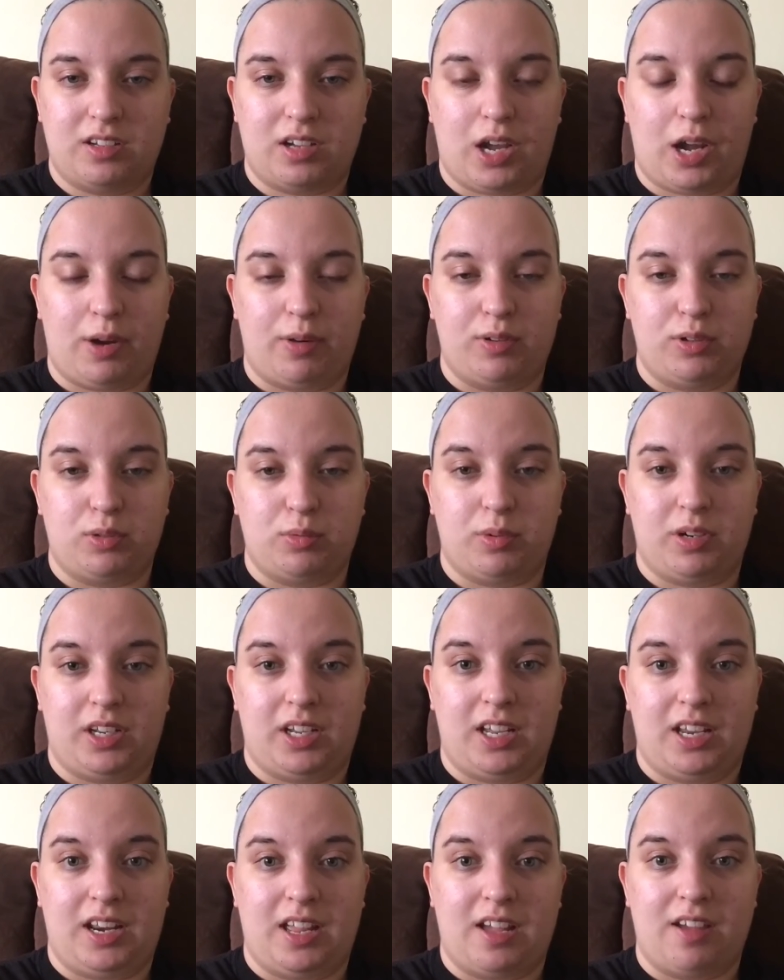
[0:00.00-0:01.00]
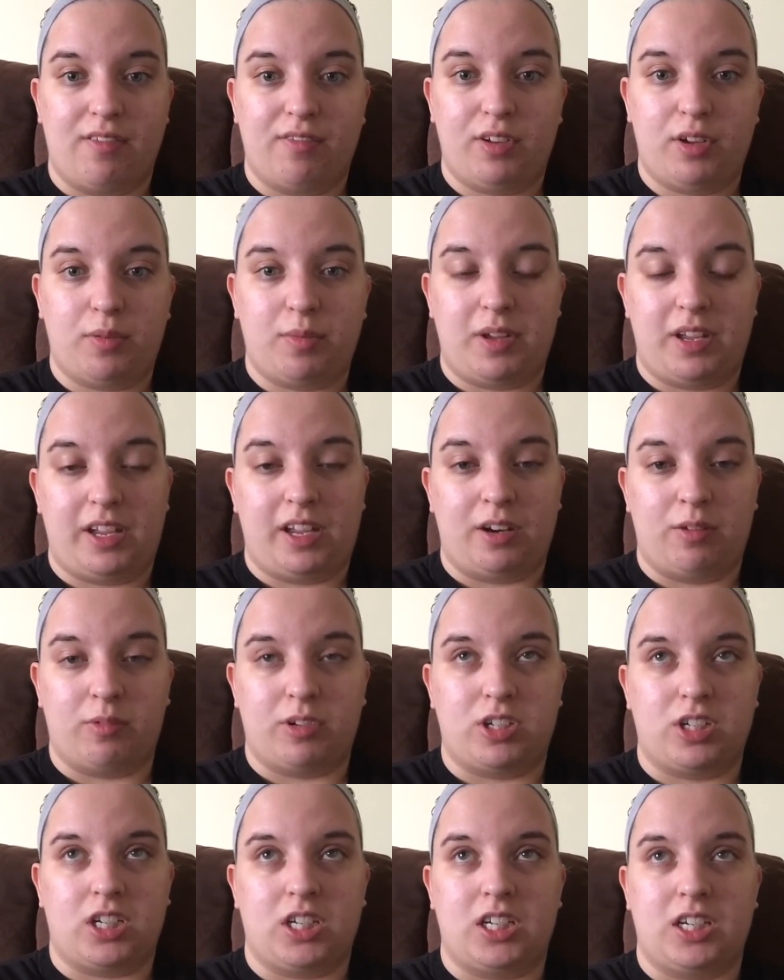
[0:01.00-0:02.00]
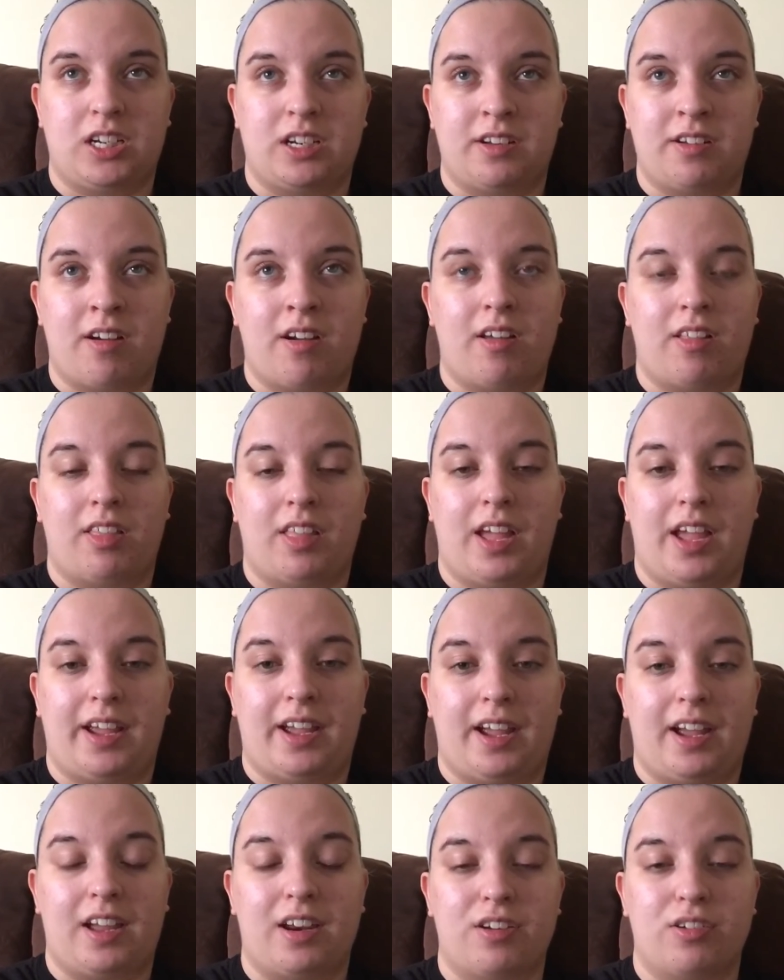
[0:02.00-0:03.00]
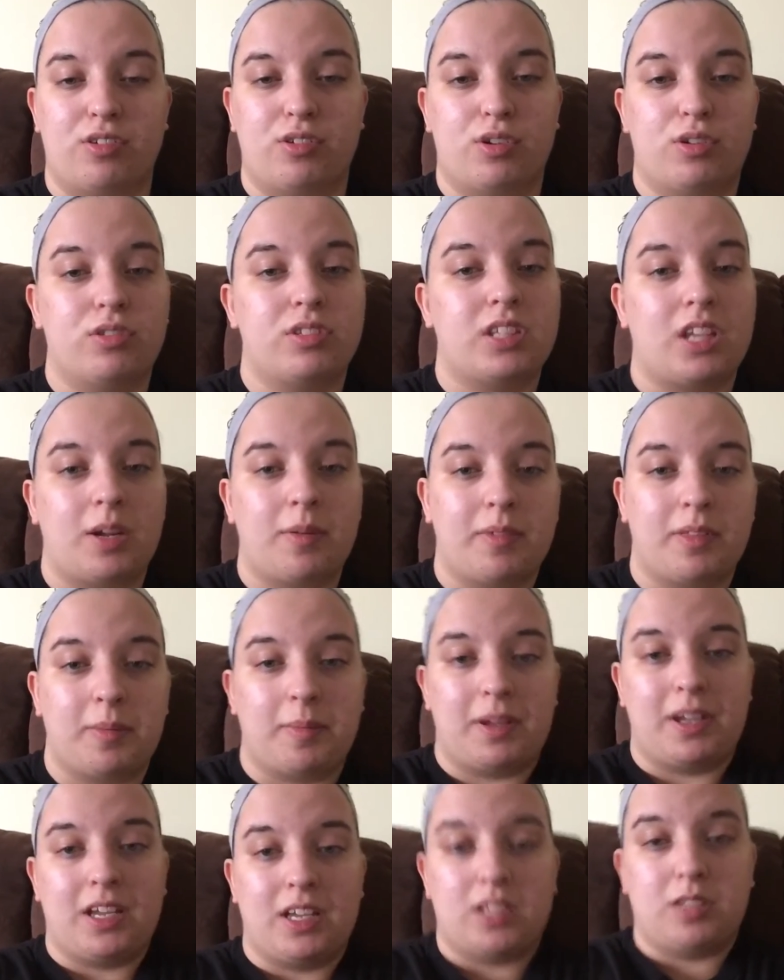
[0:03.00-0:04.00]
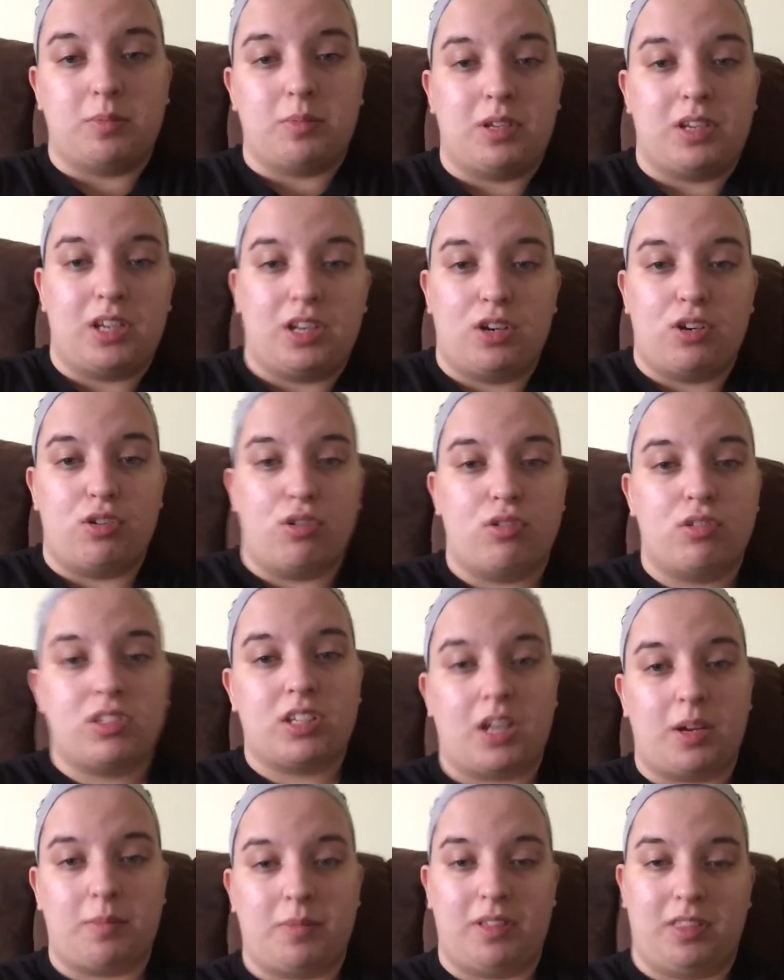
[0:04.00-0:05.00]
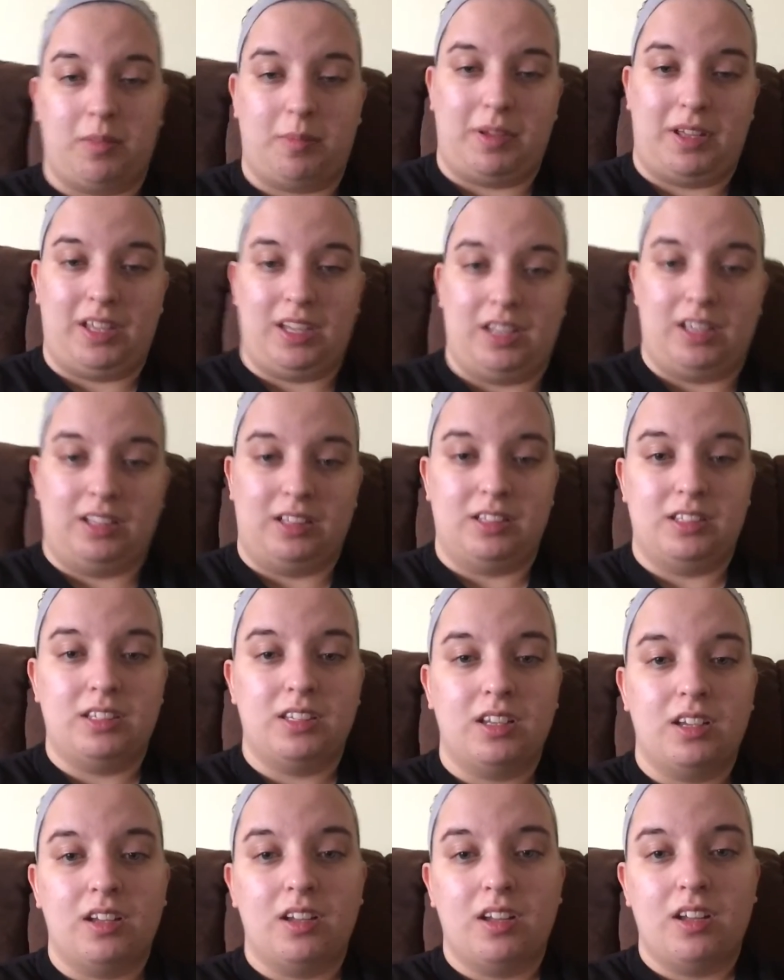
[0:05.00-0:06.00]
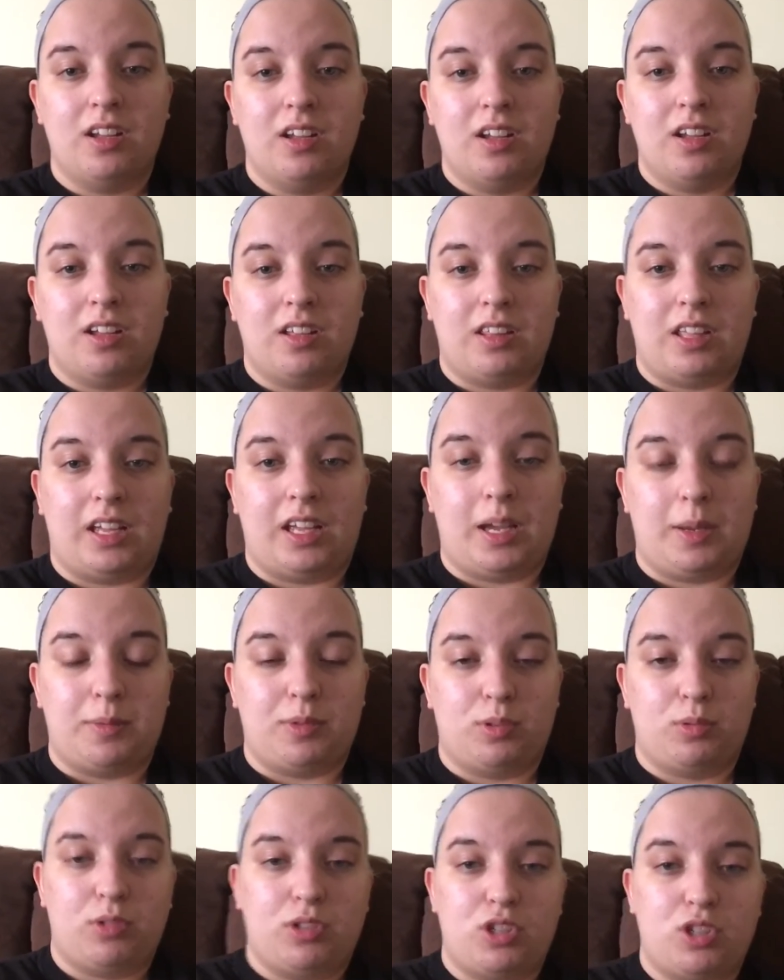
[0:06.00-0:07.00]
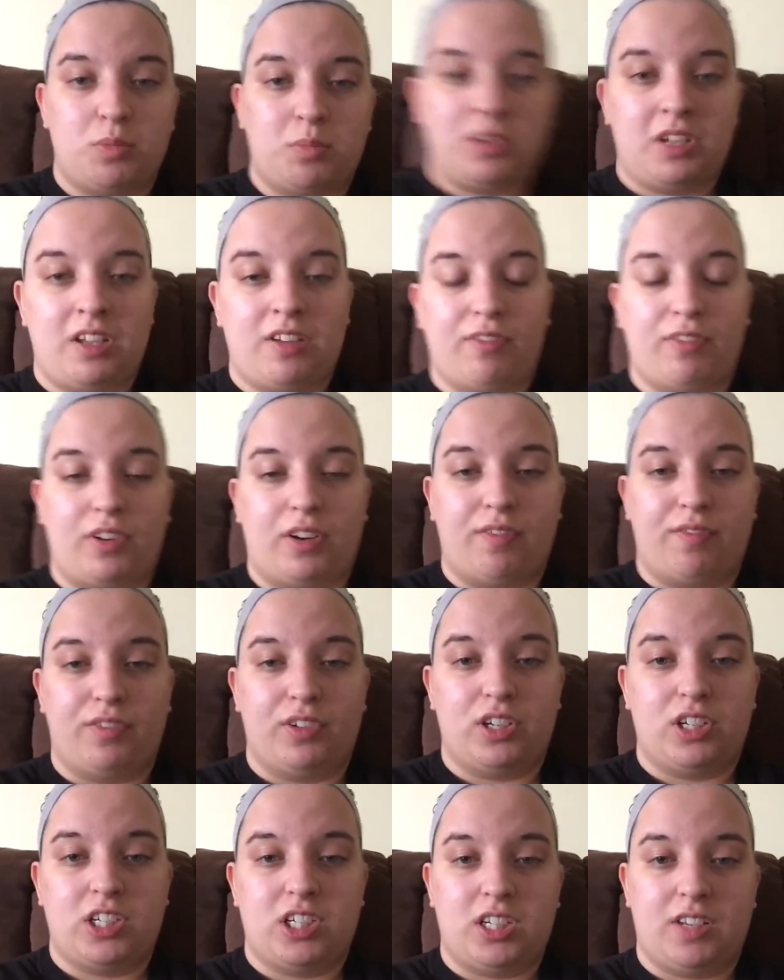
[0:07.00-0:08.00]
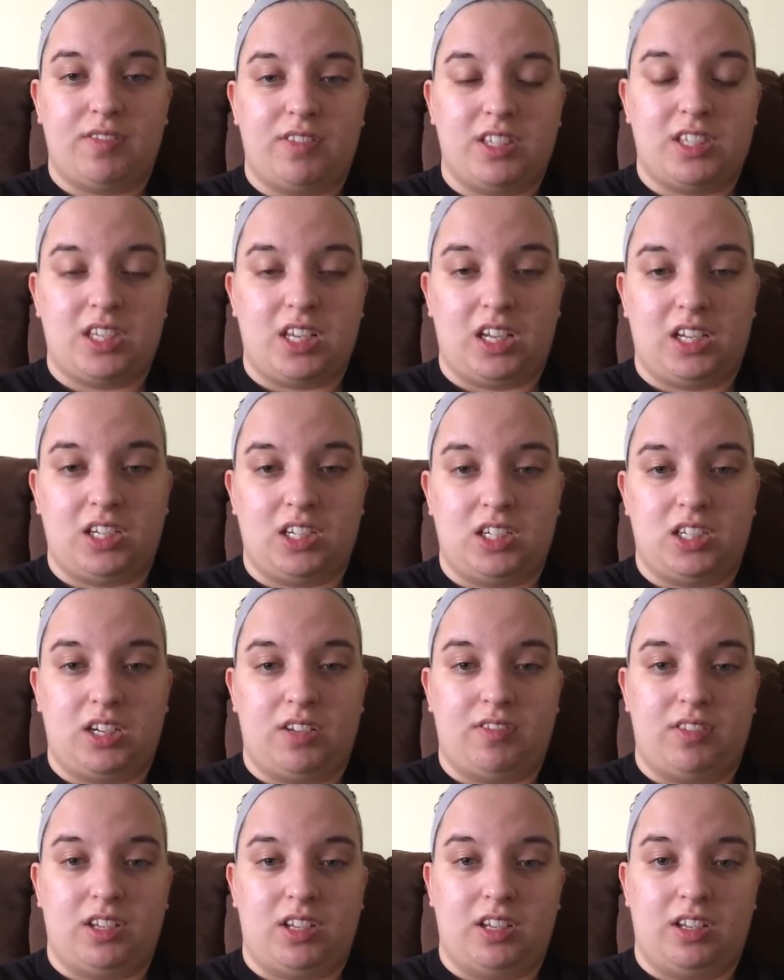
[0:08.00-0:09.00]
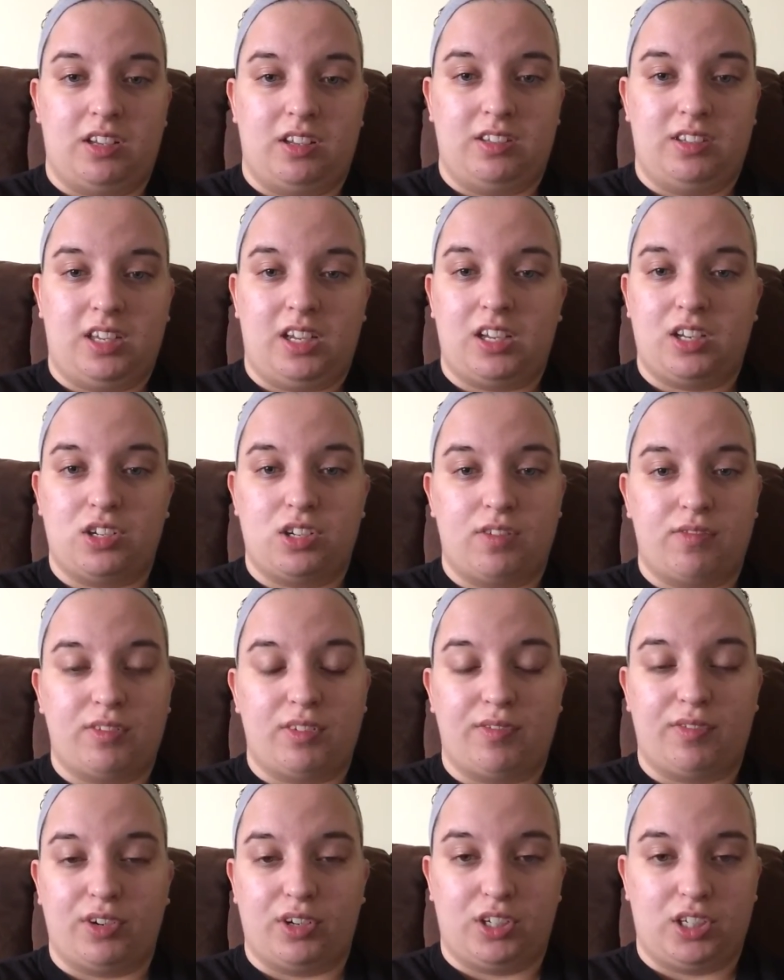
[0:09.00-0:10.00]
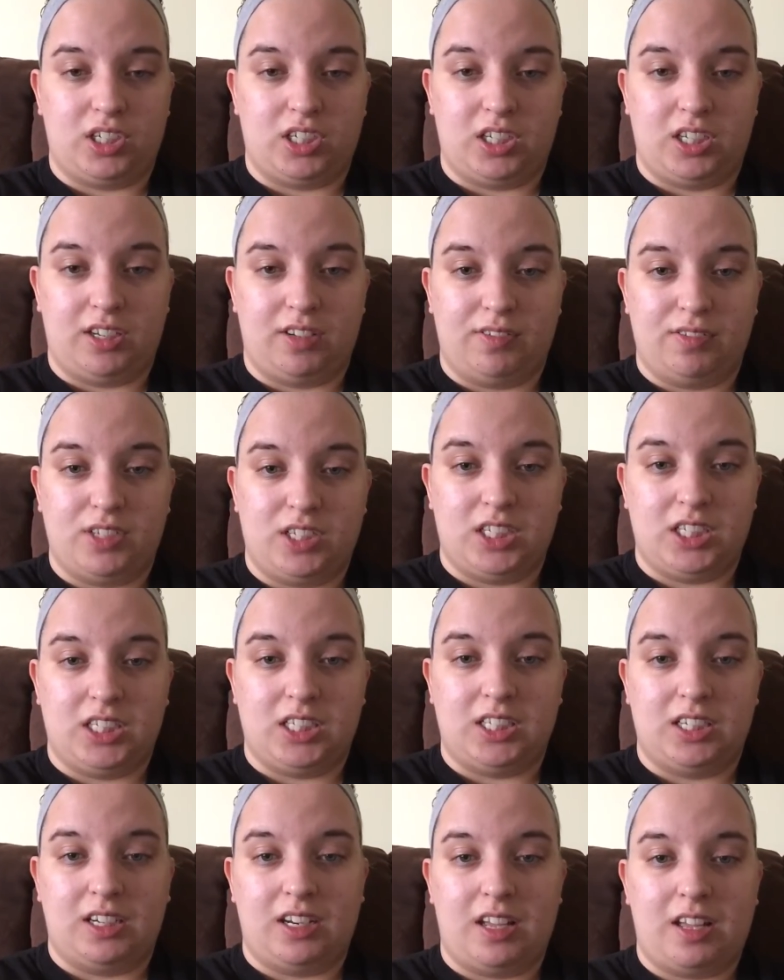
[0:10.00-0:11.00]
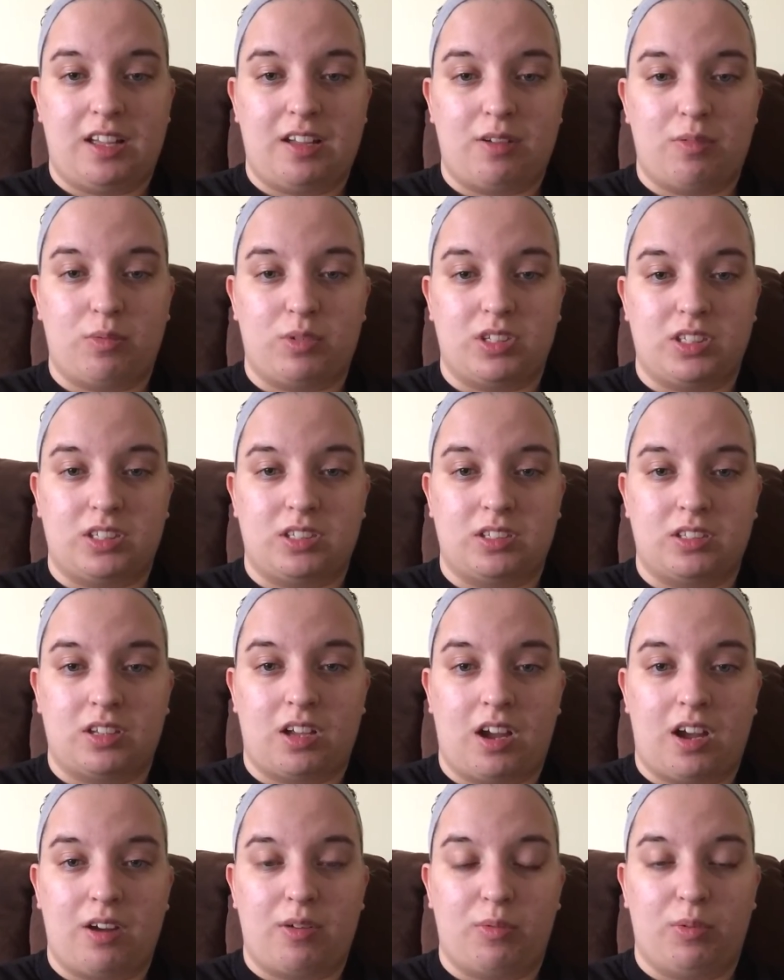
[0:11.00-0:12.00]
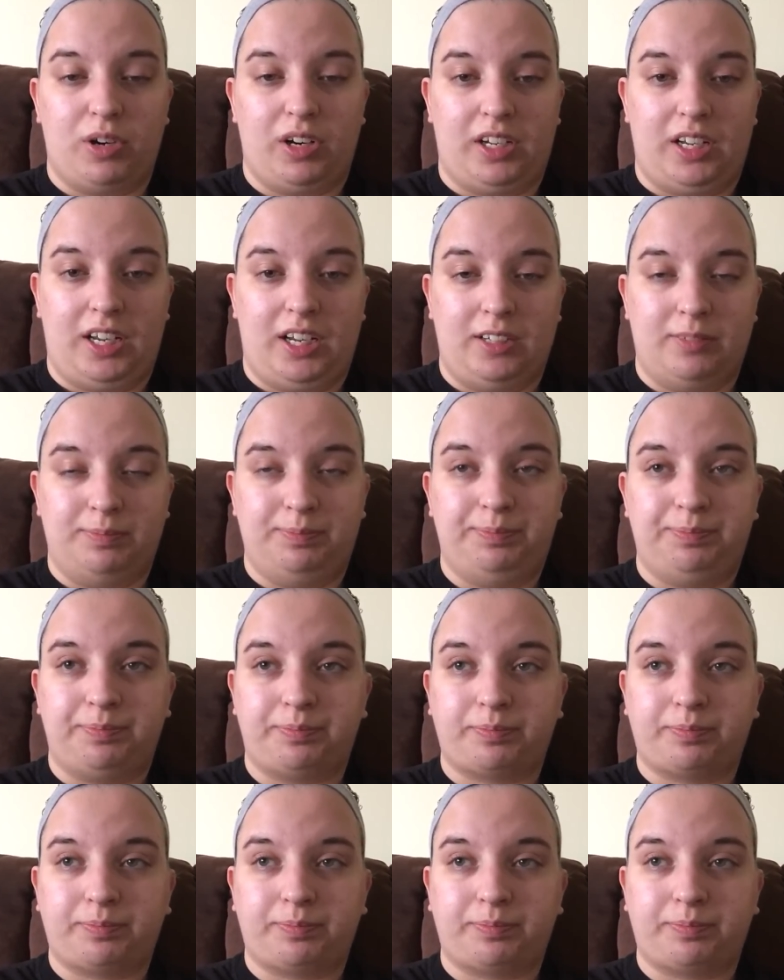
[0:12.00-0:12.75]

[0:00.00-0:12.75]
I was working every weekend, which I did not like. I got no time with my husband and no time with my kids. They kept switching me from first shift to second shift to first shift, and it was not working.